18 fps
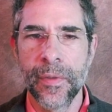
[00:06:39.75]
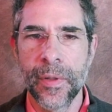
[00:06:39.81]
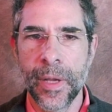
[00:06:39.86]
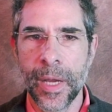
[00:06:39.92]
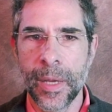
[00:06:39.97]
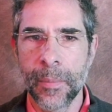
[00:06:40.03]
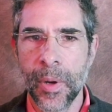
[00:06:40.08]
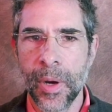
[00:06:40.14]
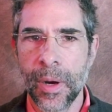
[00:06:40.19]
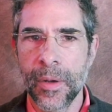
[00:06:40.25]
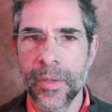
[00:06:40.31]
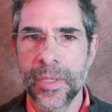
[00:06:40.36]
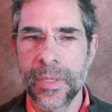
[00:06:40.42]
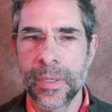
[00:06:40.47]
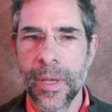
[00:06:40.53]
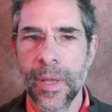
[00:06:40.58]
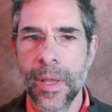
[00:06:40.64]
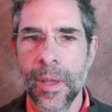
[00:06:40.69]
flying
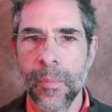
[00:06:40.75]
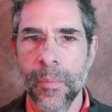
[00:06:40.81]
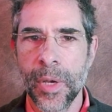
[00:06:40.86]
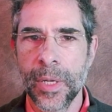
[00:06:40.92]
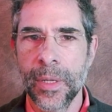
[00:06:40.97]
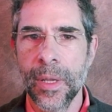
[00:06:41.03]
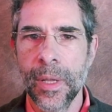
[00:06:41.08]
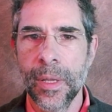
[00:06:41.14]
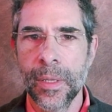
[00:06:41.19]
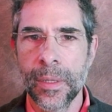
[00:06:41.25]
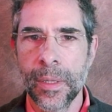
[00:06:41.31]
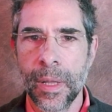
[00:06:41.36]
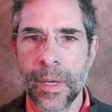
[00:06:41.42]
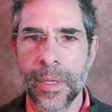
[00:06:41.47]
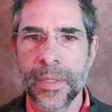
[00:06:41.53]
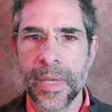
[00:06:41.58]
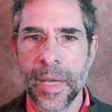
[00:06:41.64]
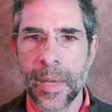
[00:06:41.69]
parts, but
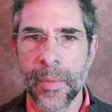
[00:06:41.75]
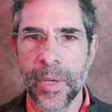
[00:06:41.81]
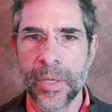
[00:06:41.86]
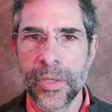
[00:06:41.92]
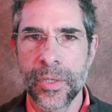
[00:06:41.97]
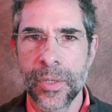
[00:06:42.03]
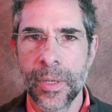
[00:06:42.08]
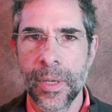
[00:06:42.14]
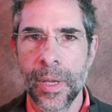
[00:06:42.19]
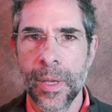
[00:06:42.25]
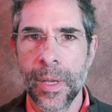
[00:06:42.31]
lung damage,